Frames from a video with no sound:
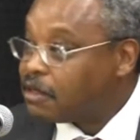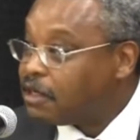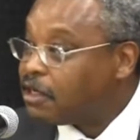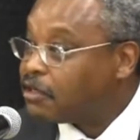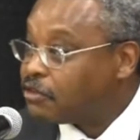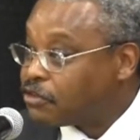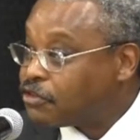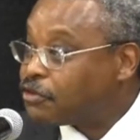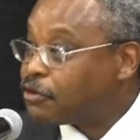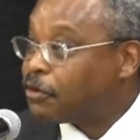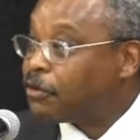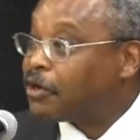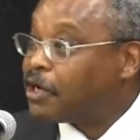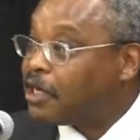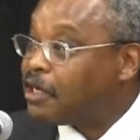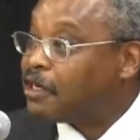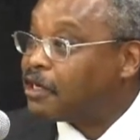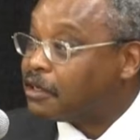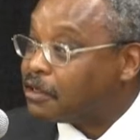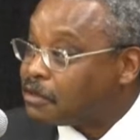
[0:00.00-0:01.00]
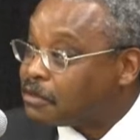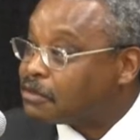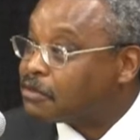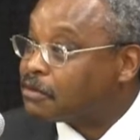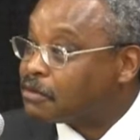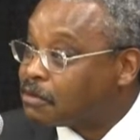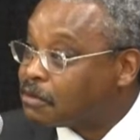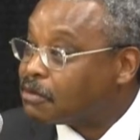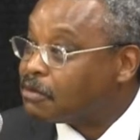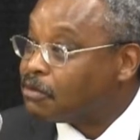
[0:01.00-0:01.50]
It sure is.
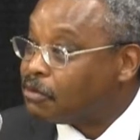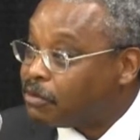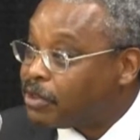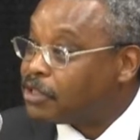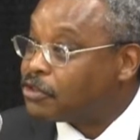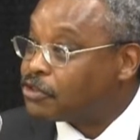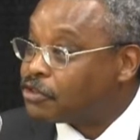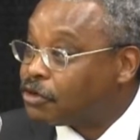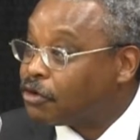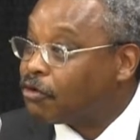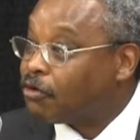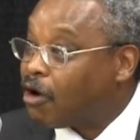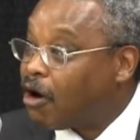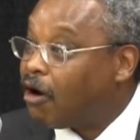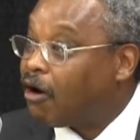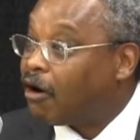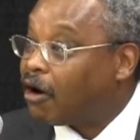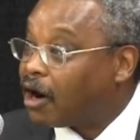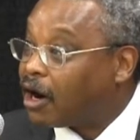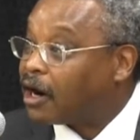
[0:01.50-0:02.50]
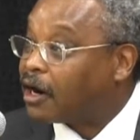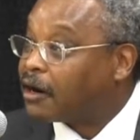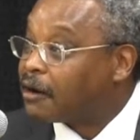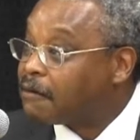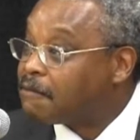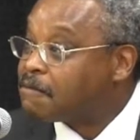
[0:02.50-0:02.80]
We sure are.